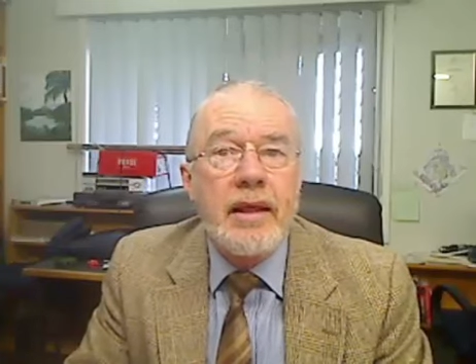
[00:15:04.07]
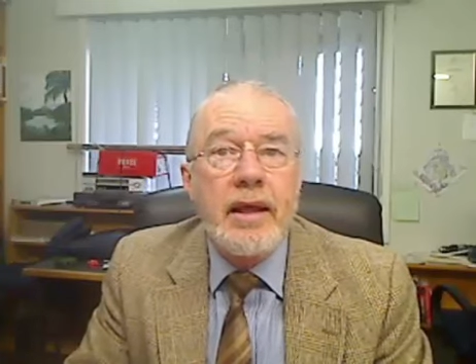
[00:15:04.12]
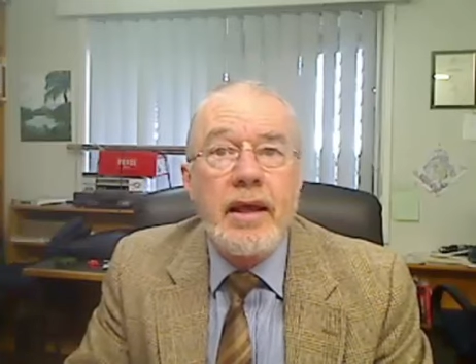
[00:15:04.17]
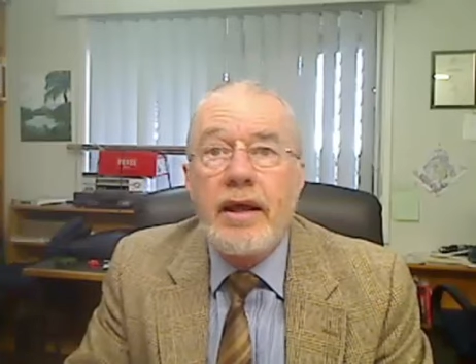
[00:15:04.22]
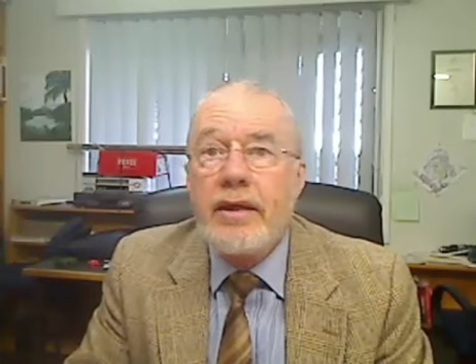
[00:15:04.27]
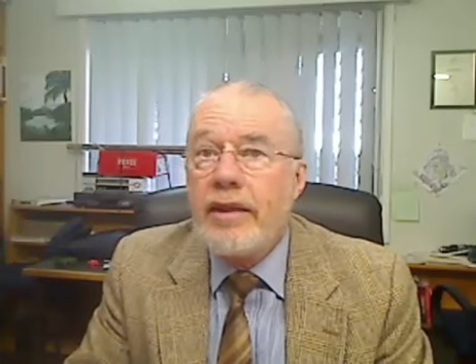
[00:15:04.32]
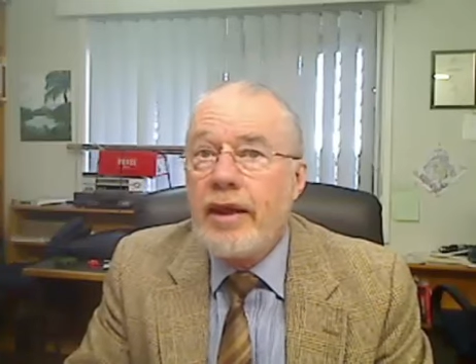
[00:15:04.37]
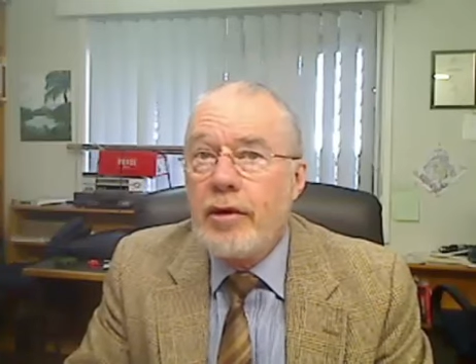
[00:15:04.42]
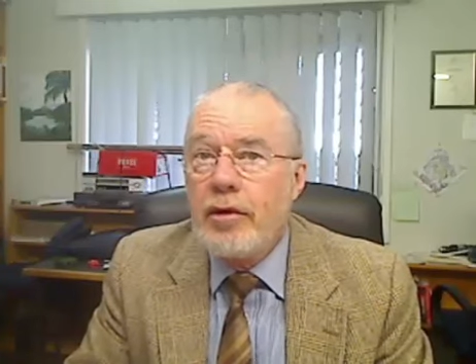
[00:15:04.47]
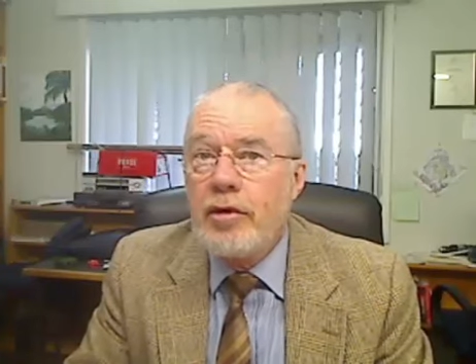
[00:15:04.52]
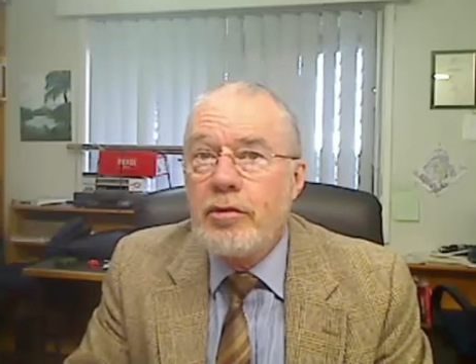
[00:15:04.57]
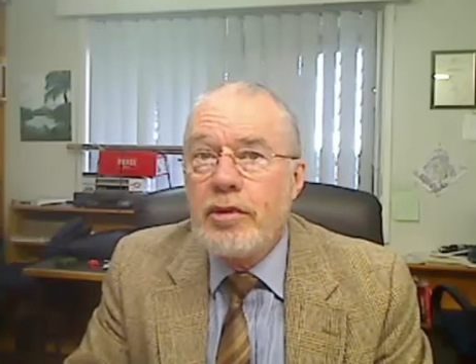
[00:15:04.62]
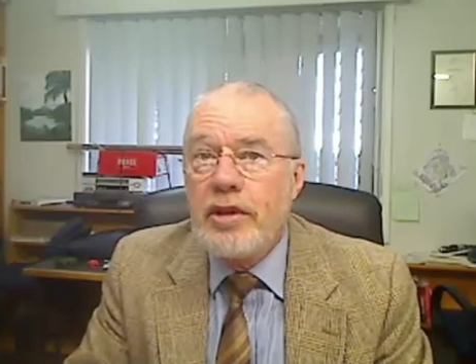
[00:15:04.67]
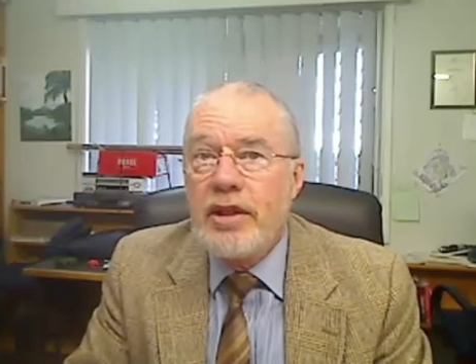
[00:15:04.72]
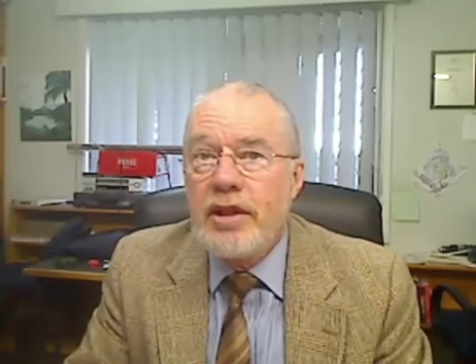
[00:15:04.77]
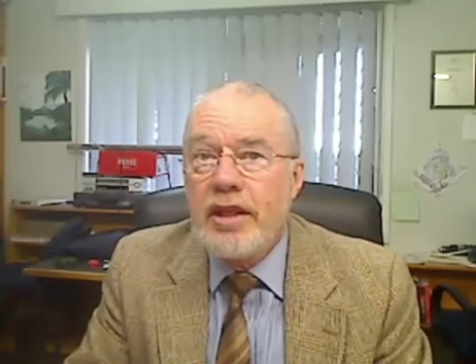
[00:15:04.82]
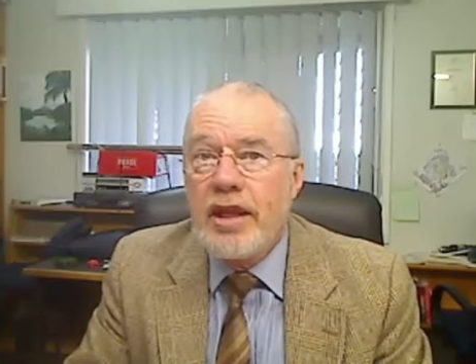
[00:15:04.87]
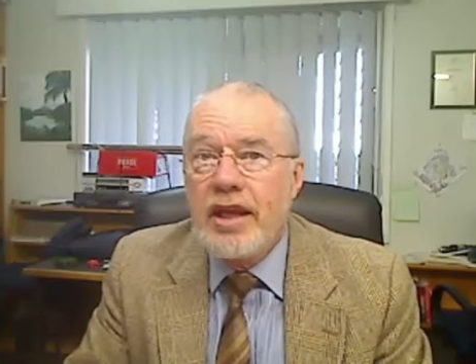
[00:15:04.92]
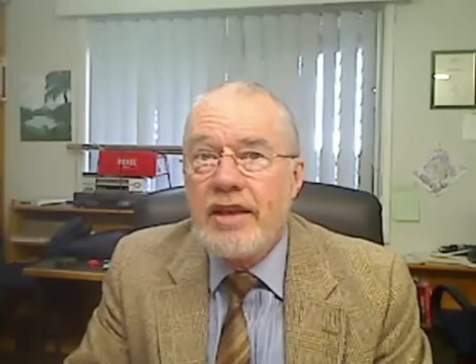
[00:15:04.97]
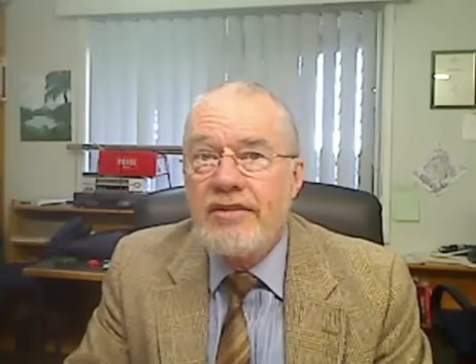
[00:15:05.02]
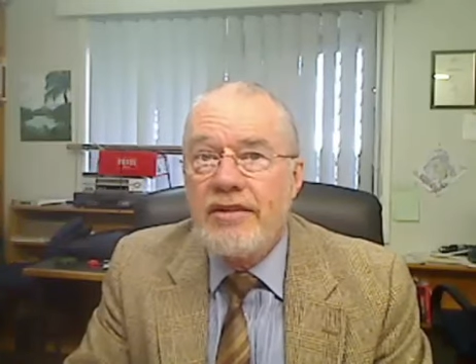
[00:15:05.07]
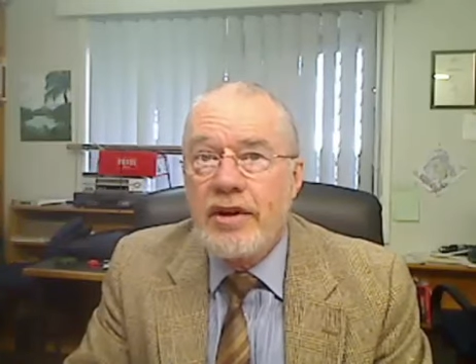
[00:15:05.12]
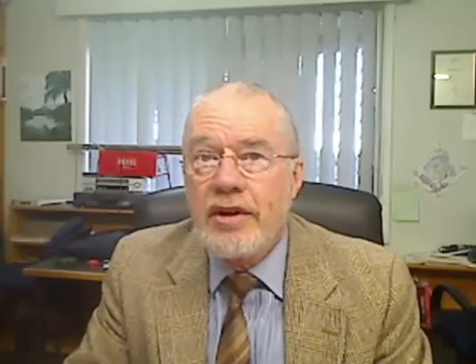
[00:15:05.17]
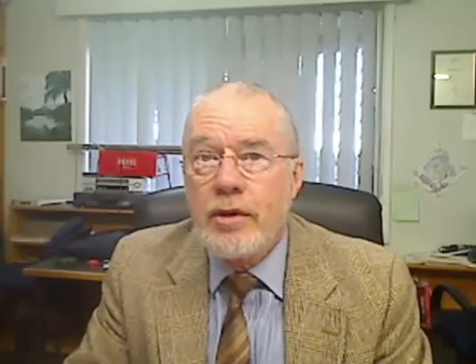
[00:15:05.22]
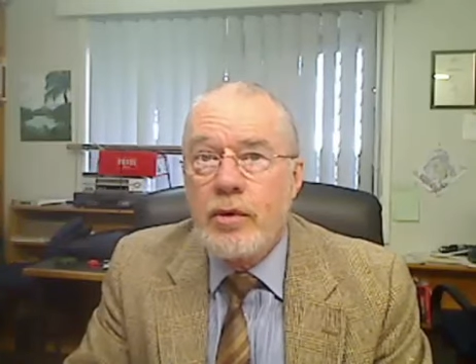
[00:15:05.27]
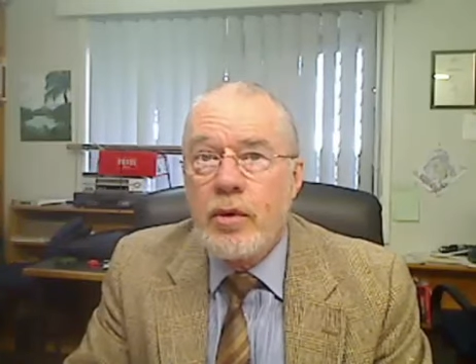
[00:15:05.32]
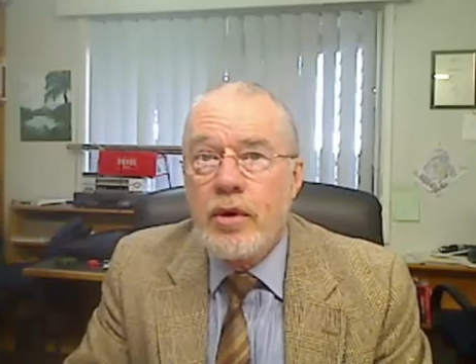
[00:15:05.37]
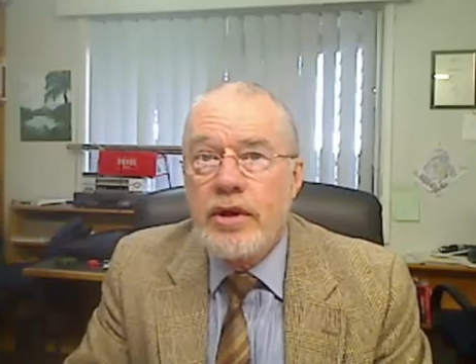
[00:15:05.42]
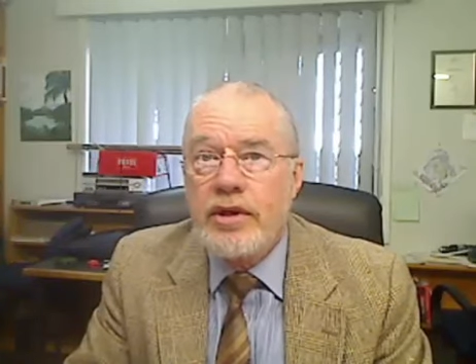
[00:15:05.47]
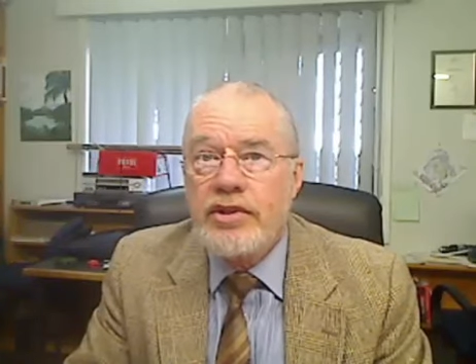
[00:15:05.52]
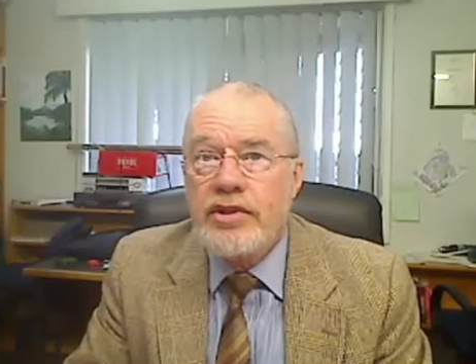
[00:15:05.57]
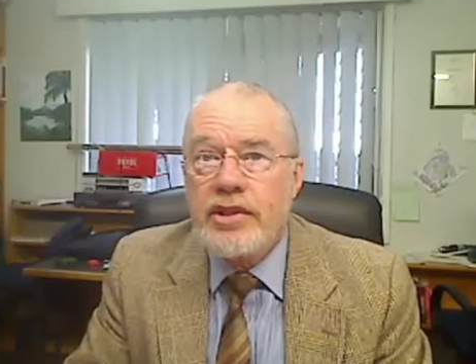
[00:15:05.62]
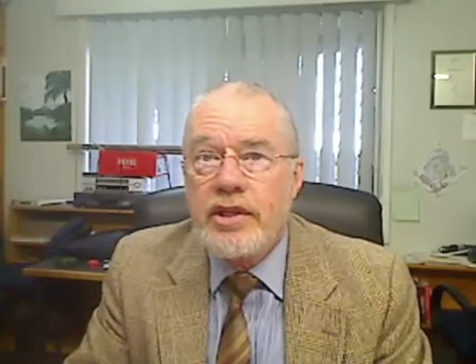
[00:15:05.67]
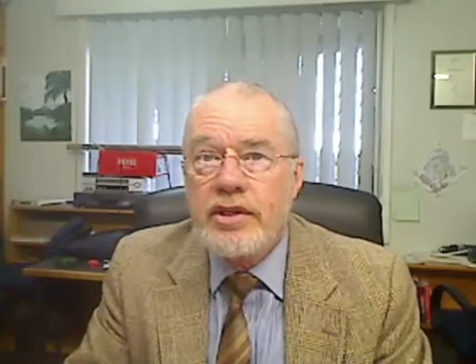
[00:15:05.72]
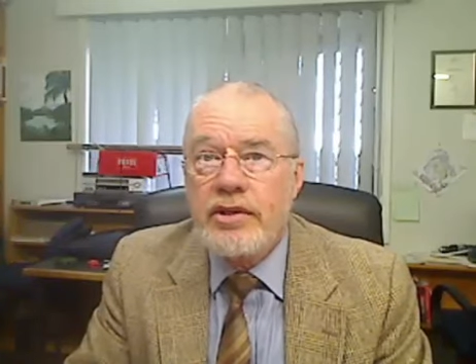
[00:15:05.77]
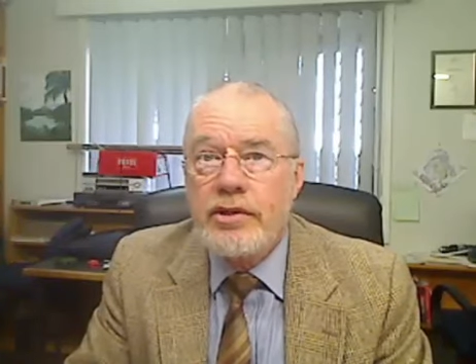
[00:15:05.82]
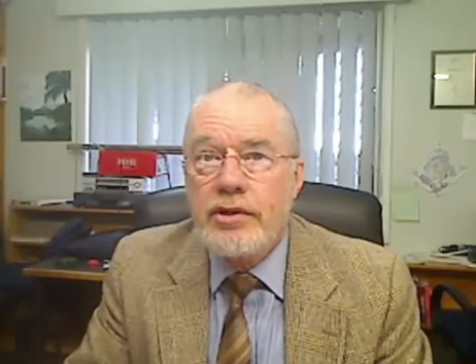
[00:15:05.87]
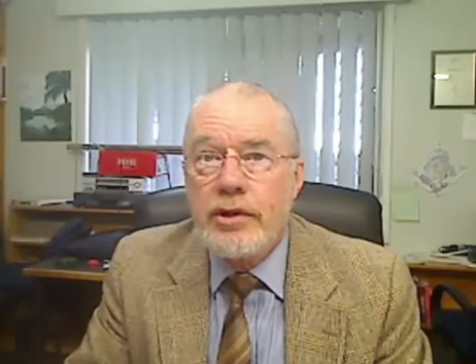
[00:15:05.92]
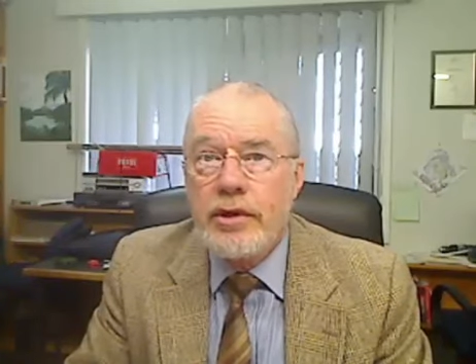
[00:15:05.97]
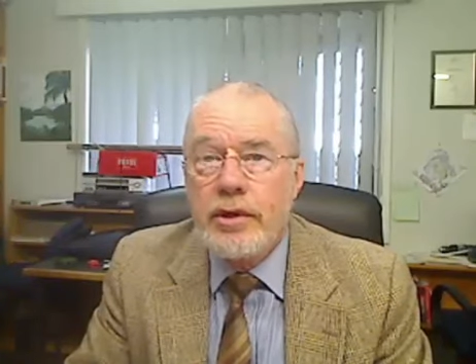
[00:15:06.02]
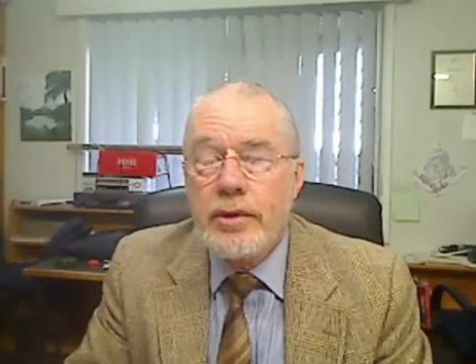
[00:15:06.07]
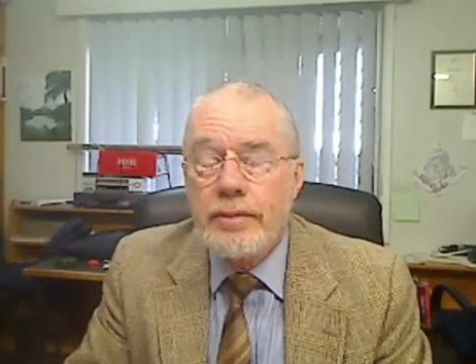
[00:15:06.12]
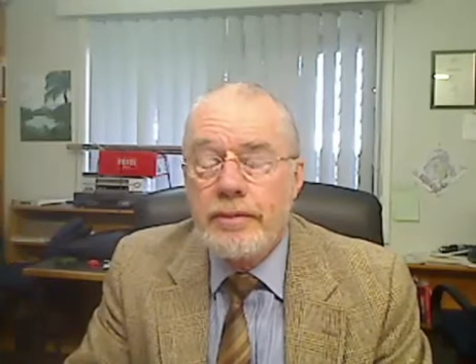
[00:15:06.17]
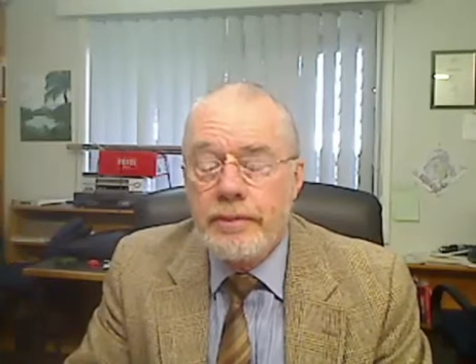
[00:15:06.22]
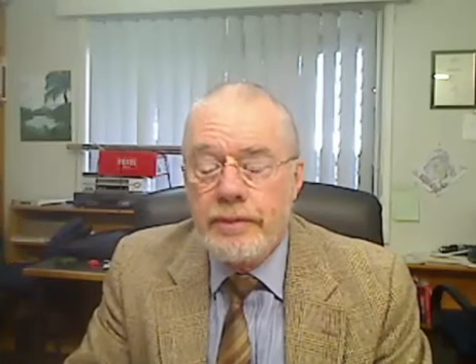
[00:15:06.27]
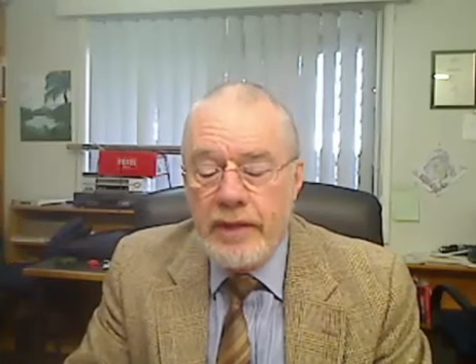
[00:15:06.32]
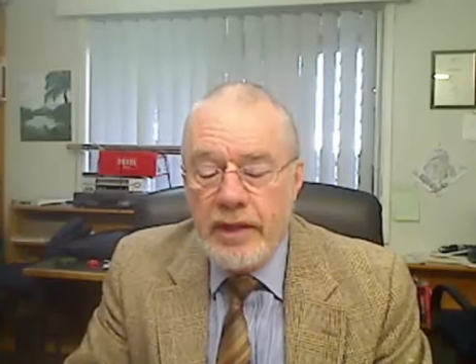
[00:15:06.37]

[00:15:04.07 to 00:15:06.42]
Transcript: That would be a very wise thing to do.